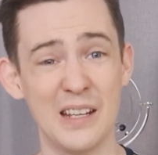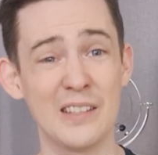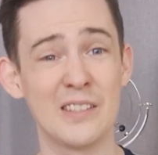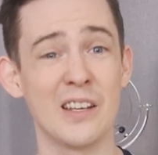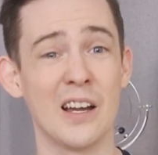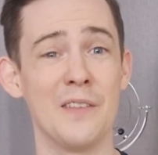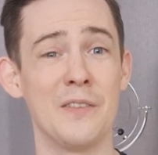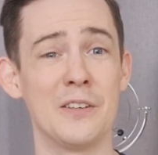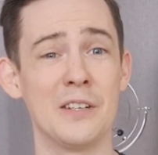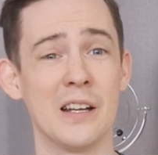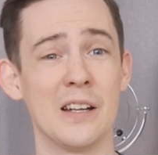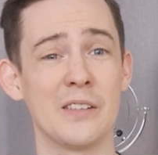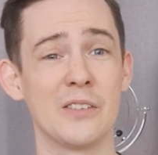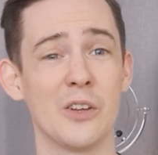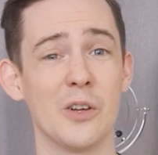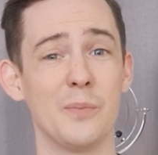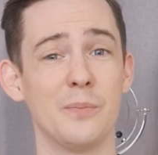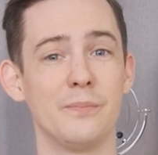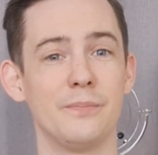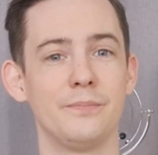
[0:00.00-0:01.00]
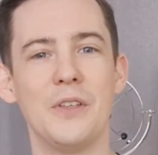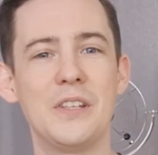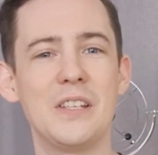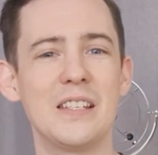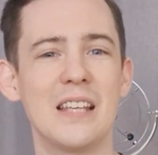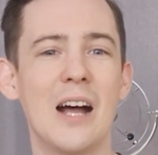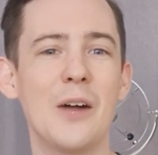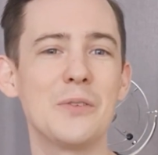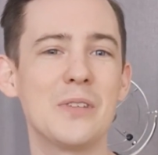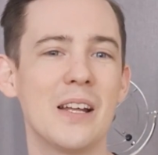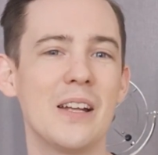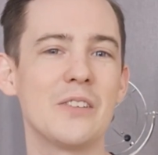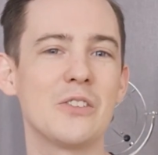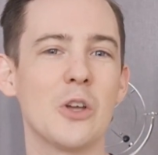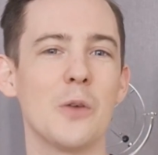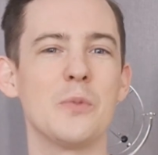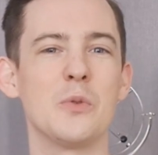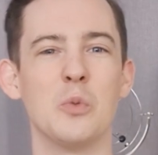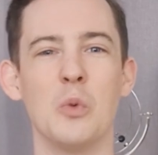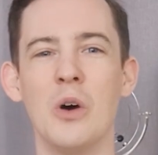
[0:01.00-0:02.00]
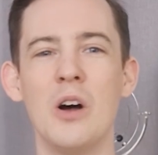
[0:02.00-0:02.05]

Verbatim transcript: inside the telescope. This is how telescopes